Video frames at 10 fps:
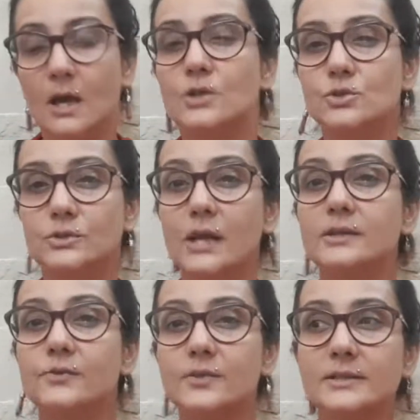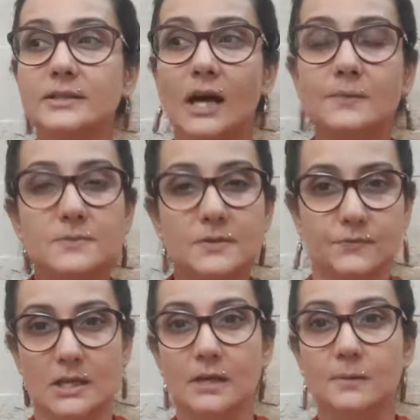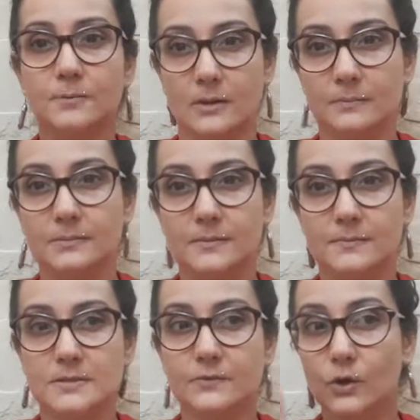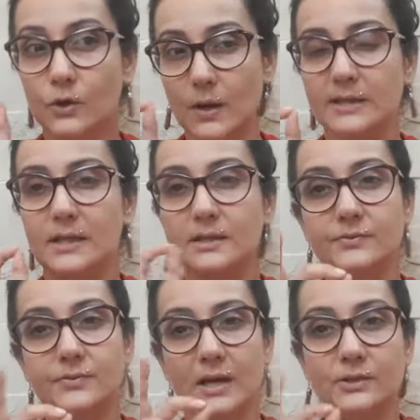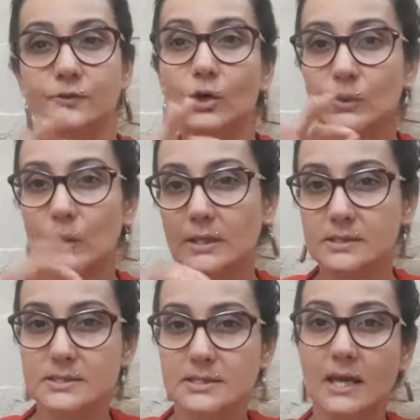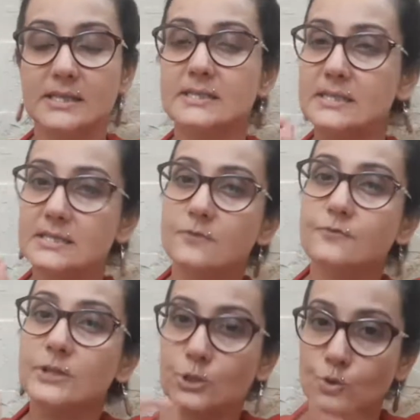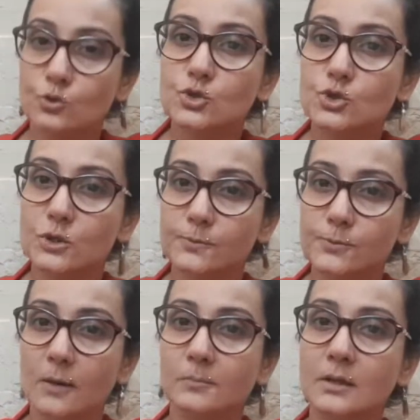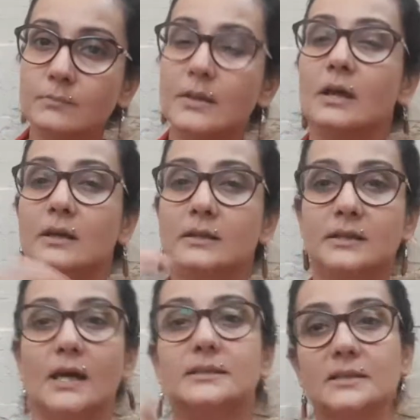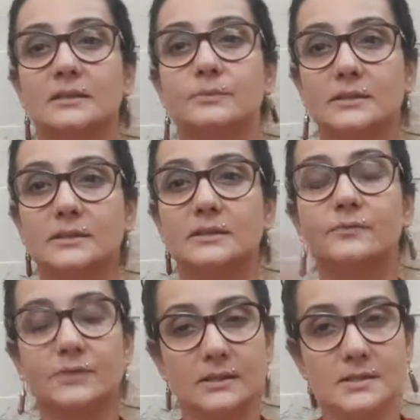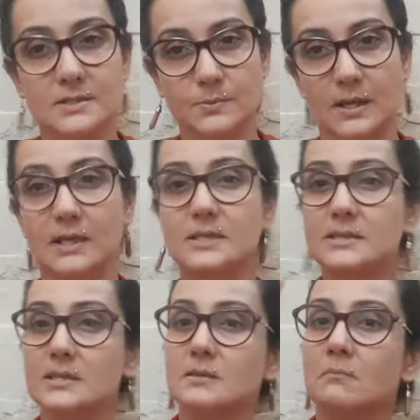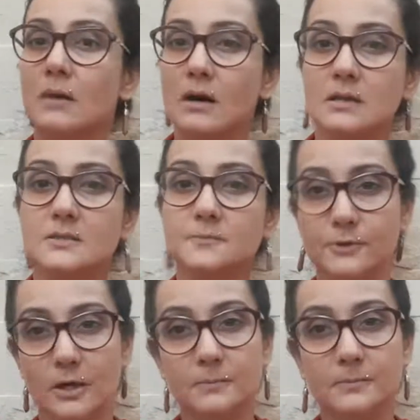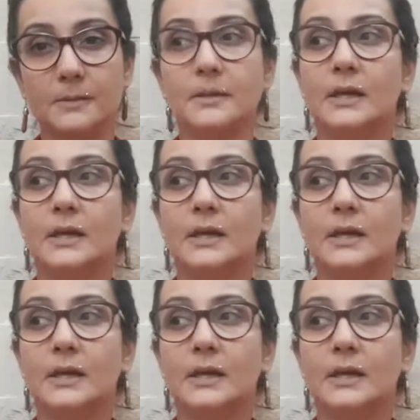So there are different types of skin problems. You've got to identify and you've got to understand, is this a Venusian problem? Then I deal with it the Venus way. Is this a Mars problem?